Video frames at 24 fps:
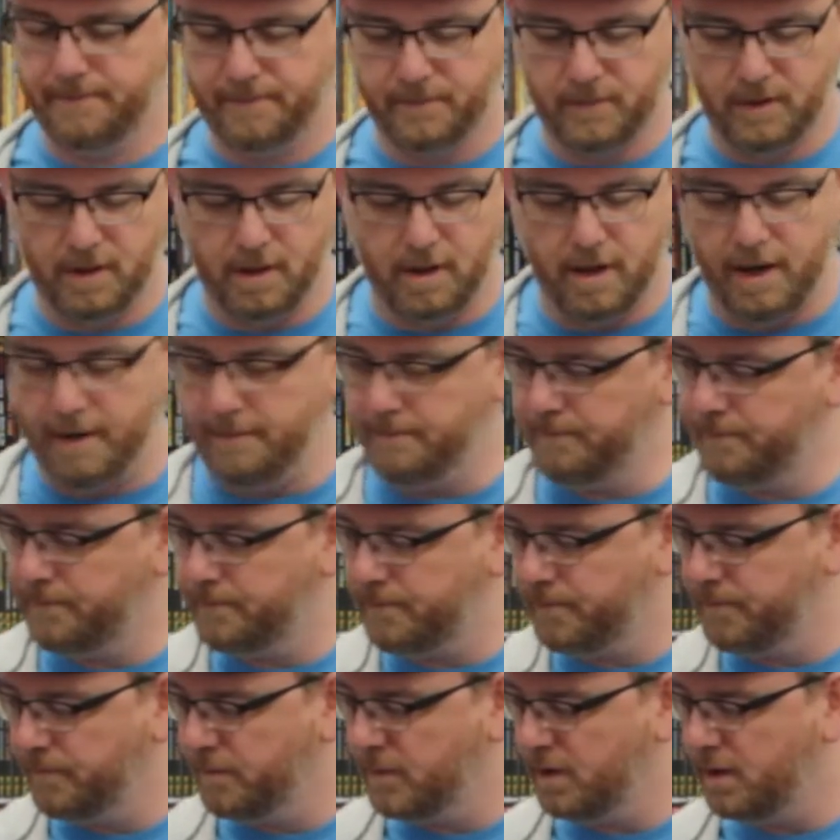All right.
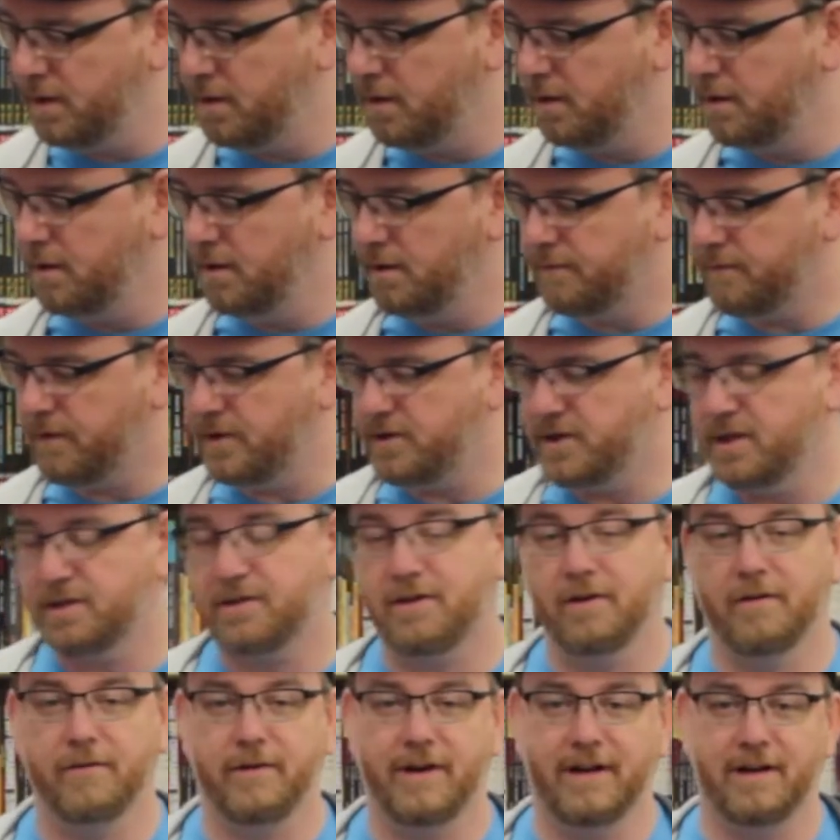
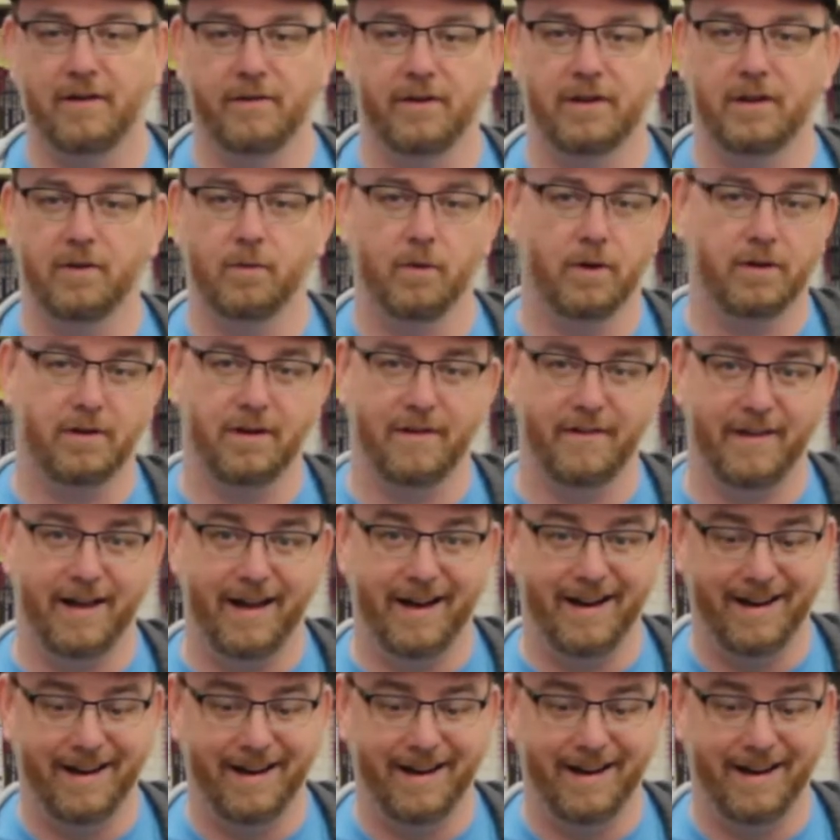Francesco Francavilla worked on that.